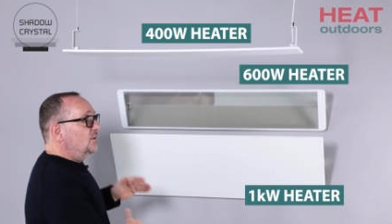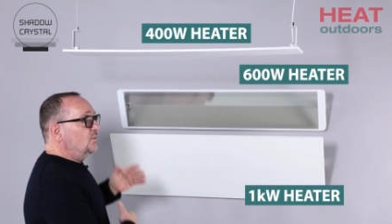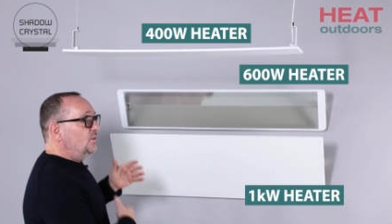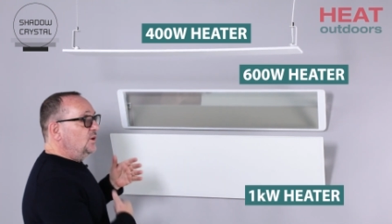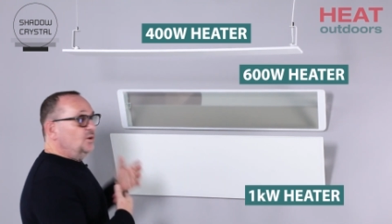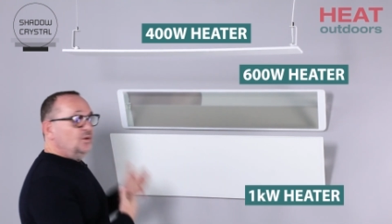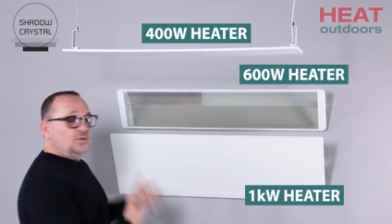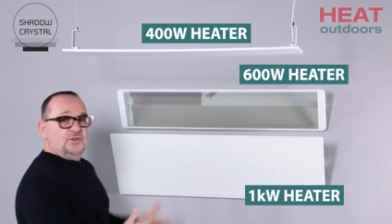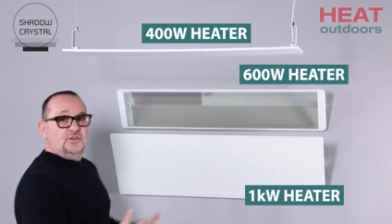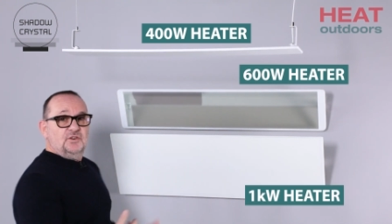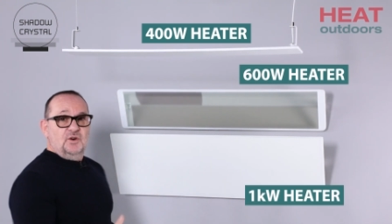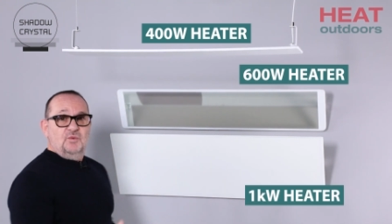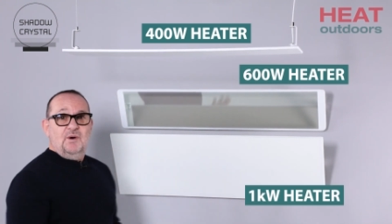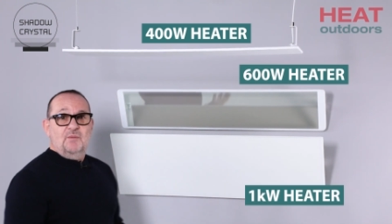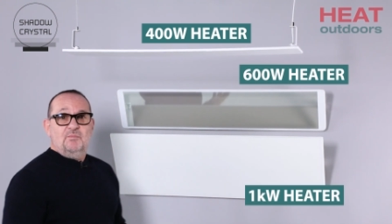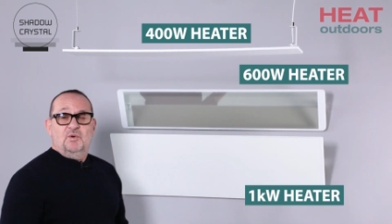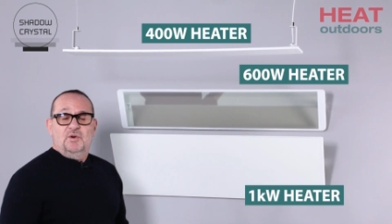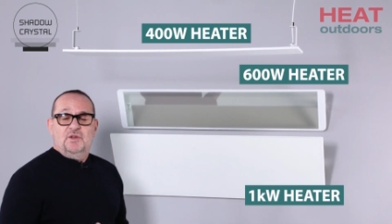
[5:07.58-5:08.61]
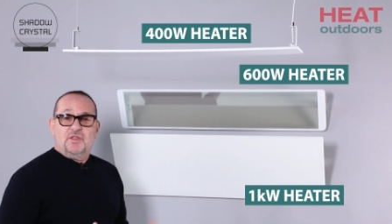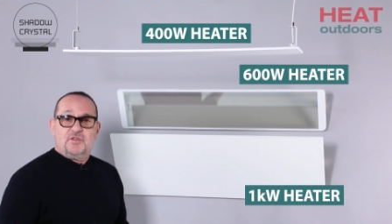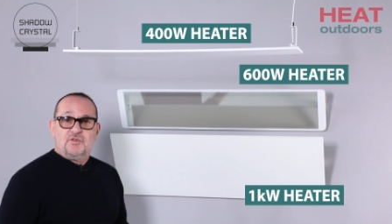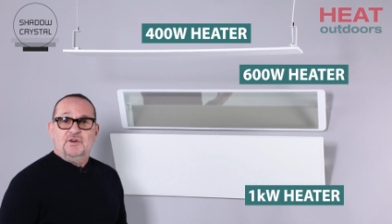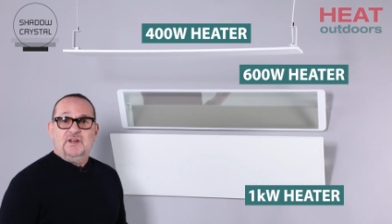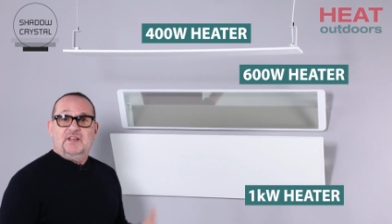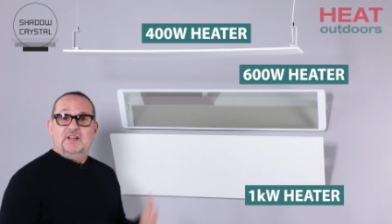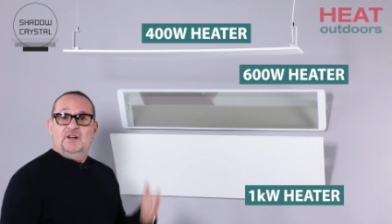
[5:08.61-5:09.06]
We also do a
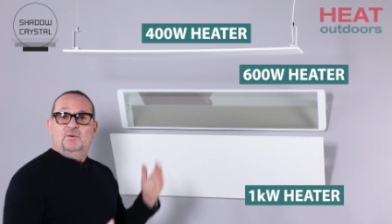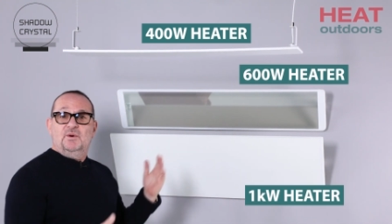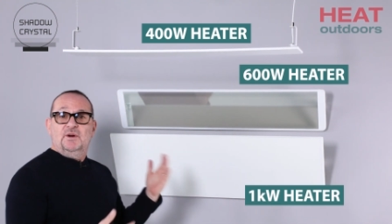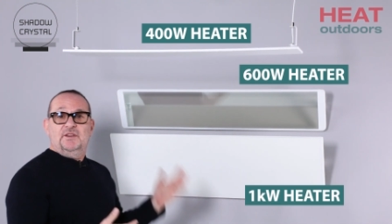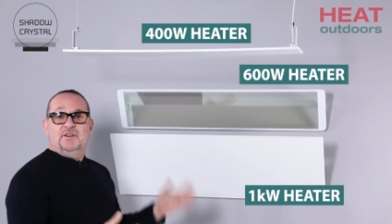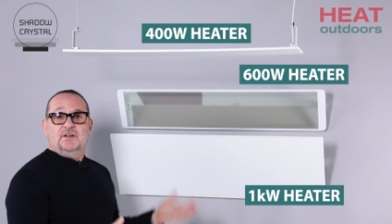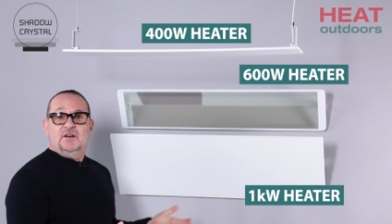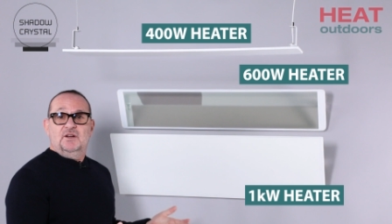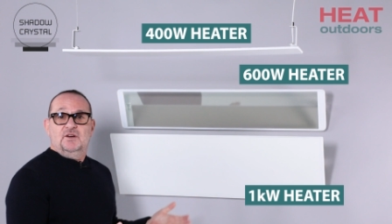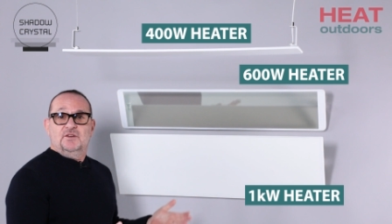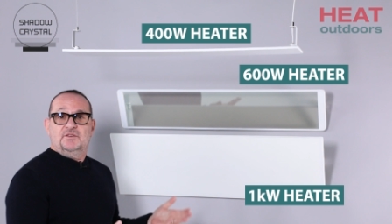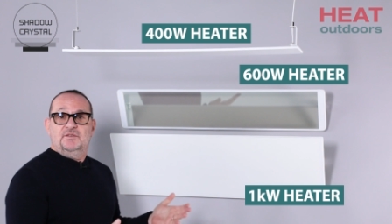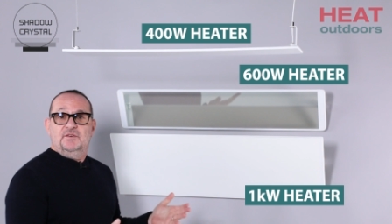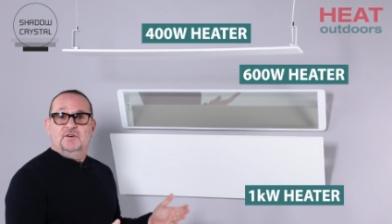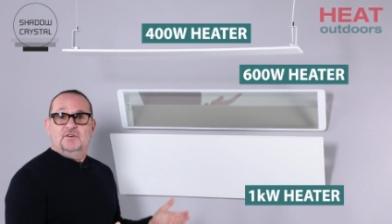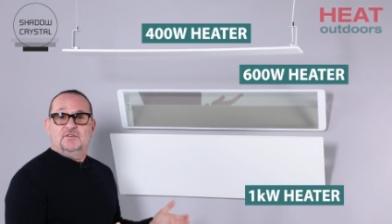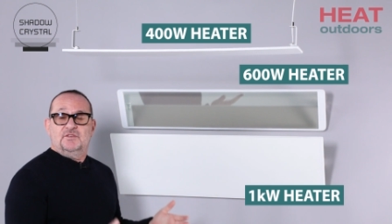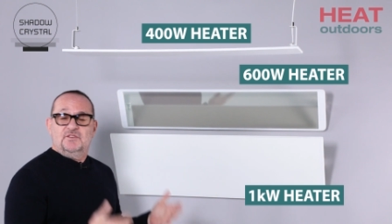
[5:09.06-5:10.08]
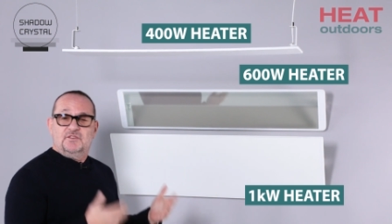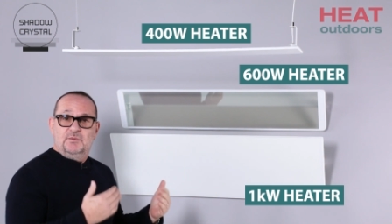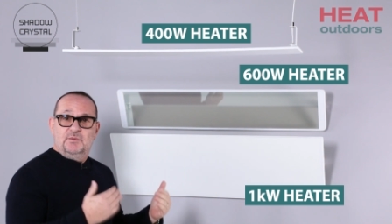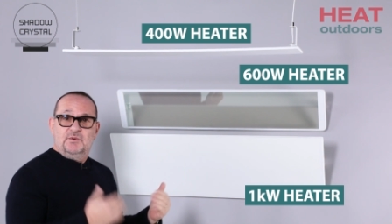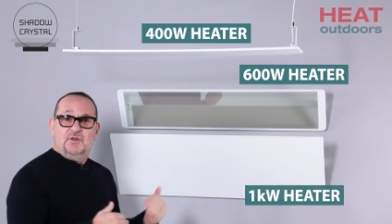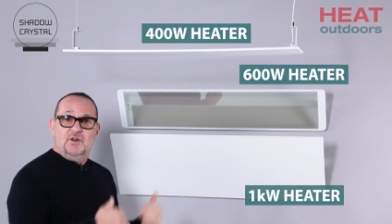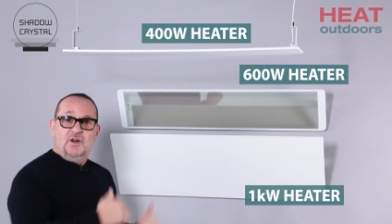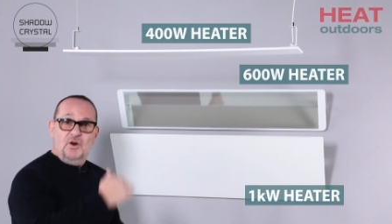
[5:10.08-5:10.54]
1.3 kilowatt in the glass version. So
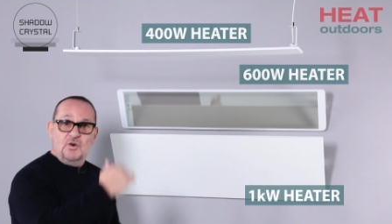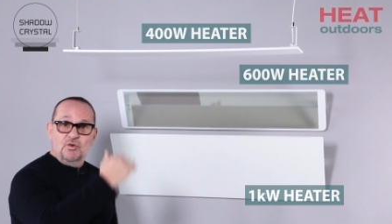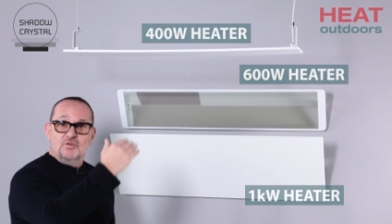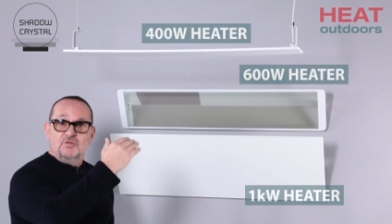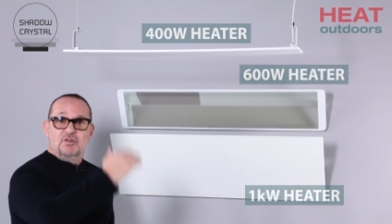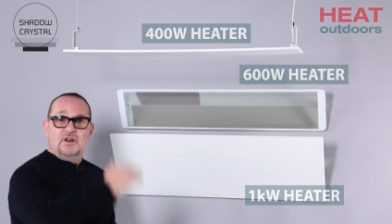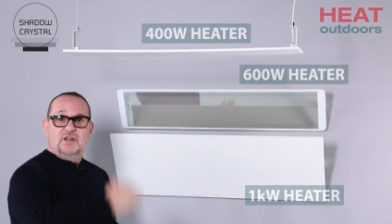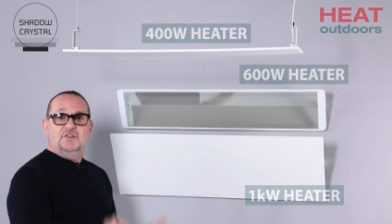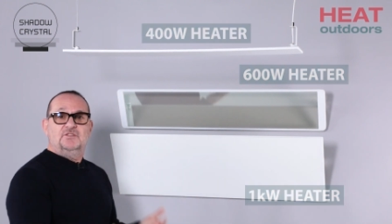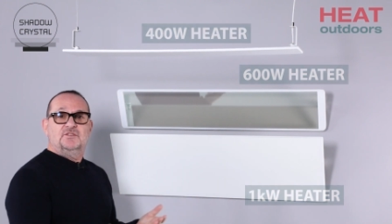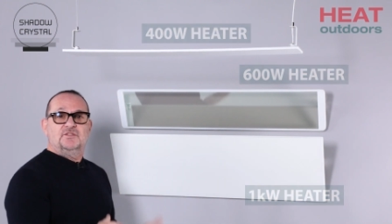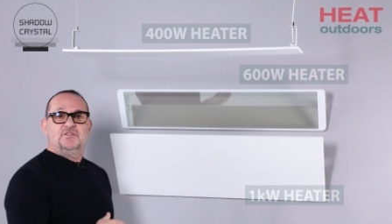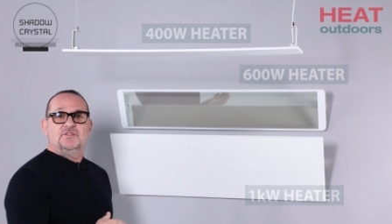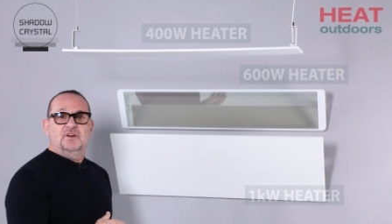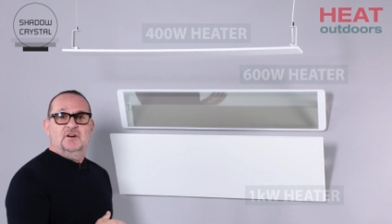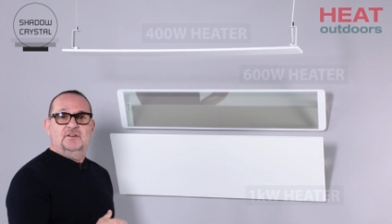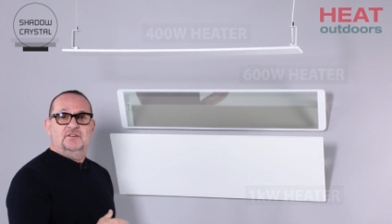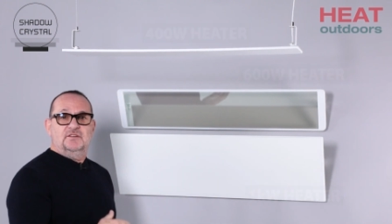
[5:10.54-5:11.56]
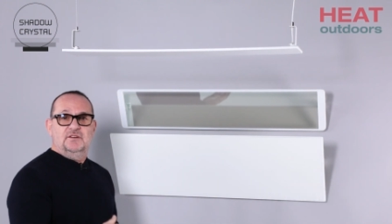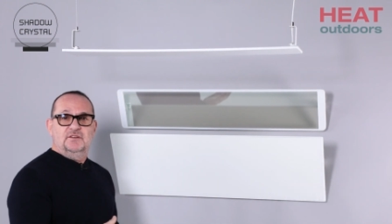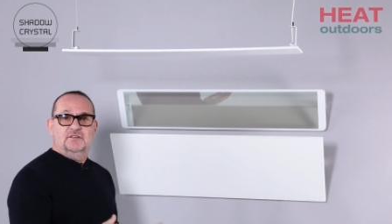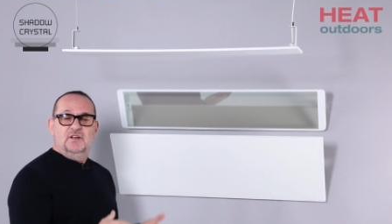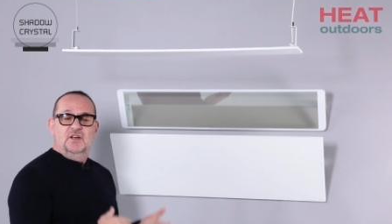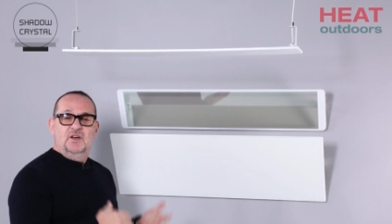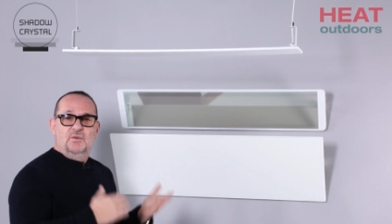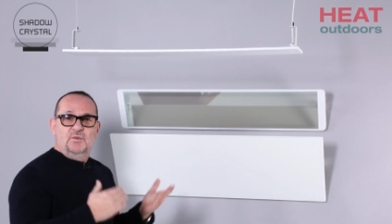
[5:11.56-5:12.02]
we've got a whole range of
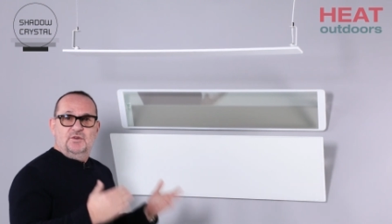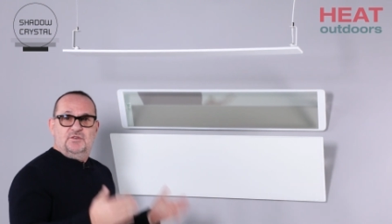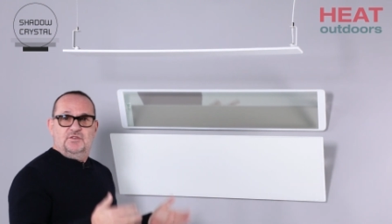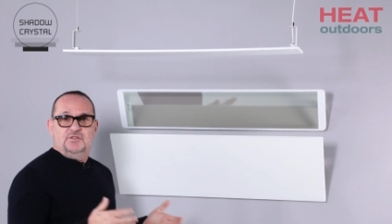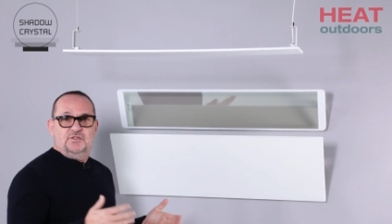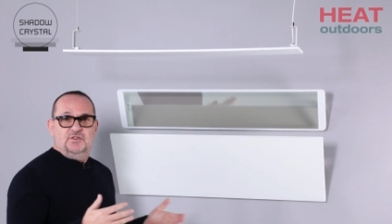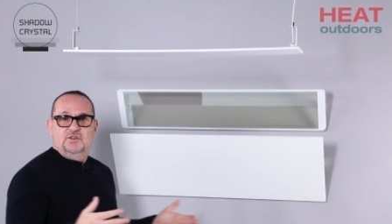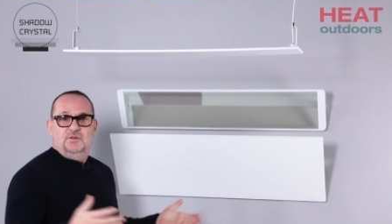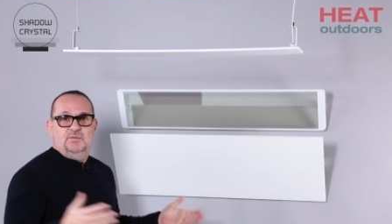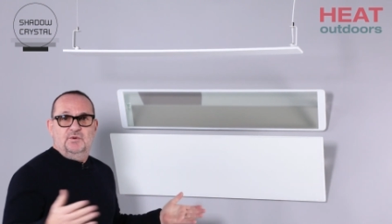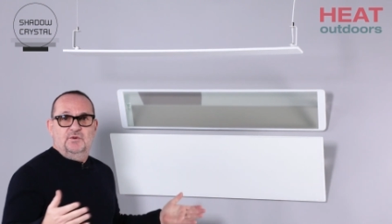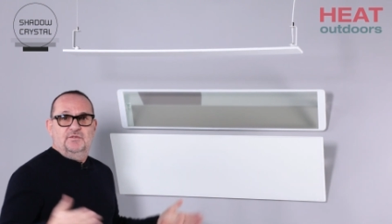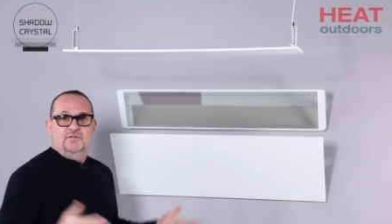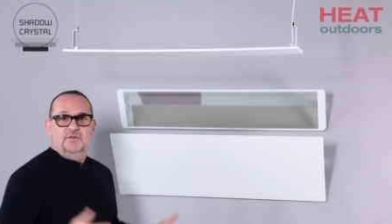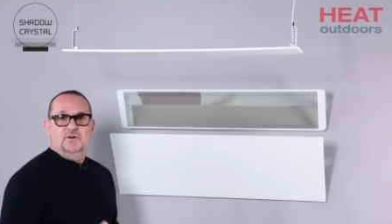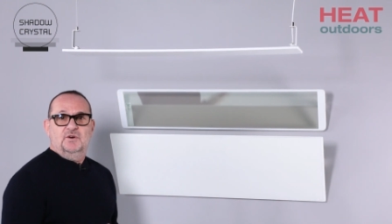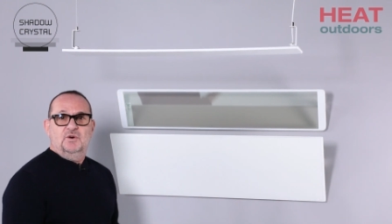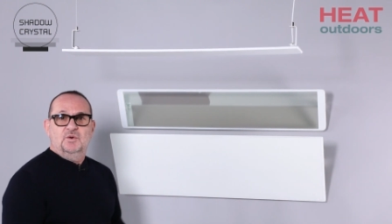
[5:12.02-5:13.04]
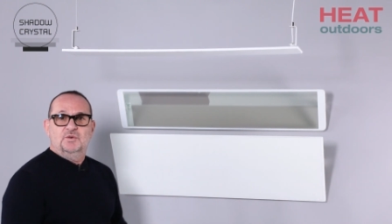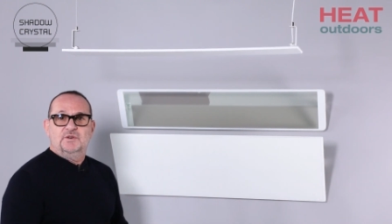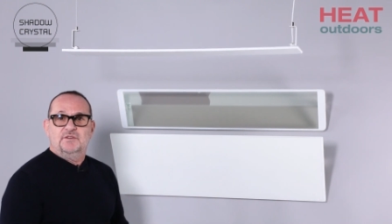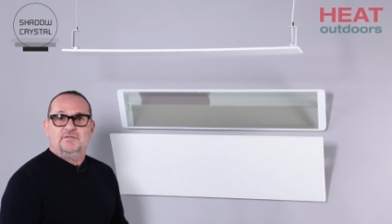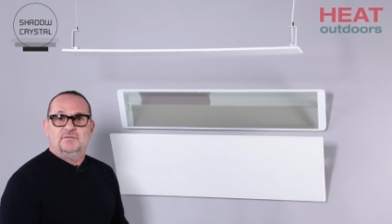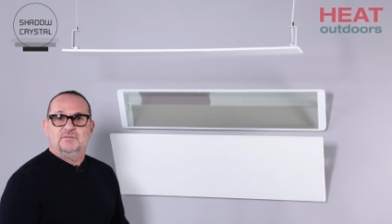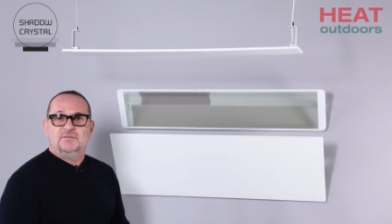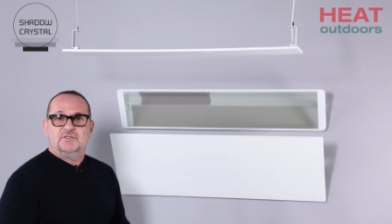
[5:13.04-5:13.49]
sizes which are suitable for all
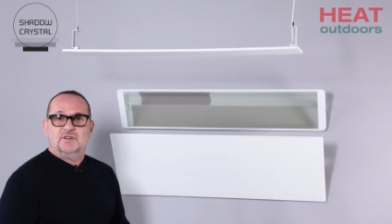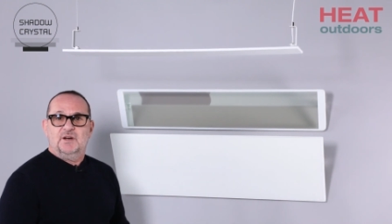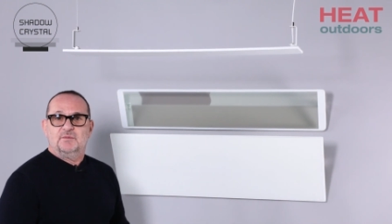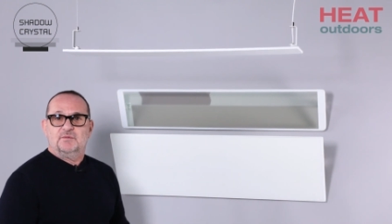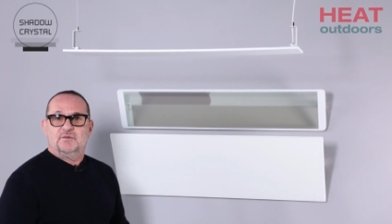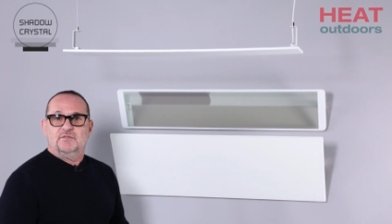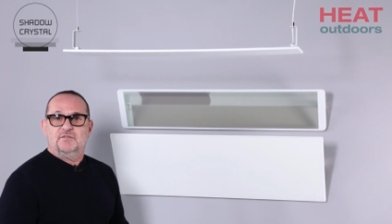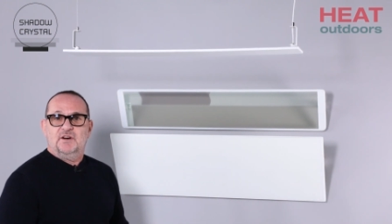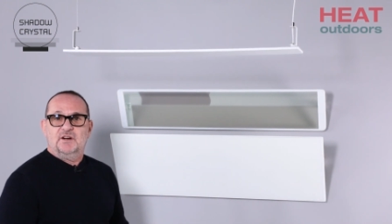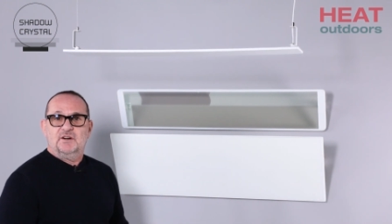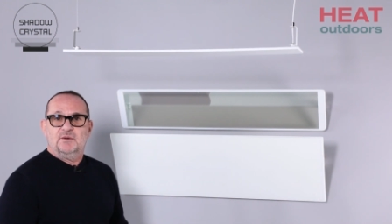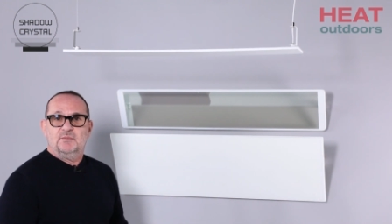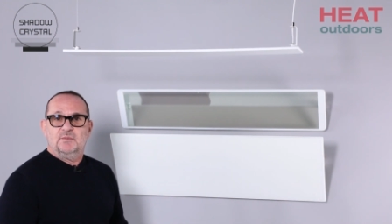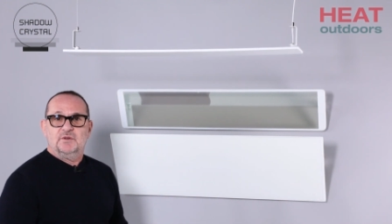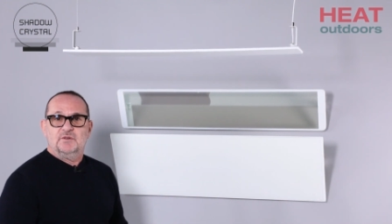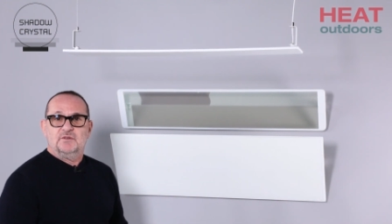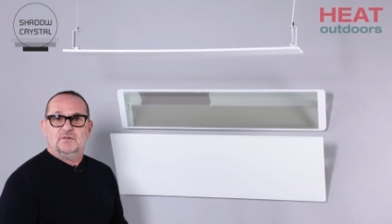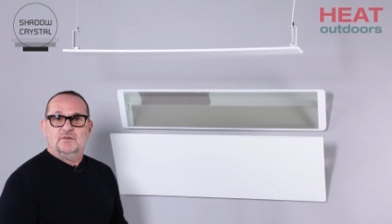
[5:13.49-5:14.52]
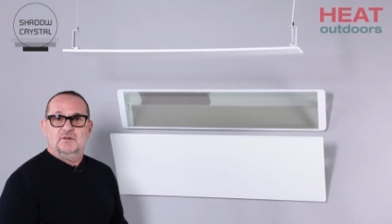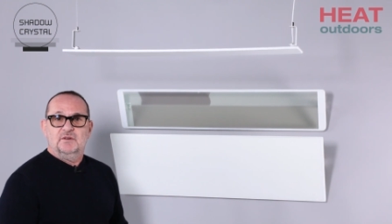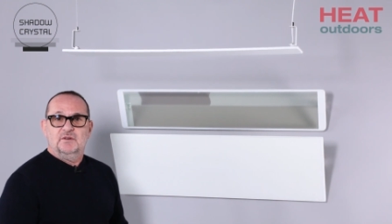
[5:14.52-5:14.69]
different types of environments.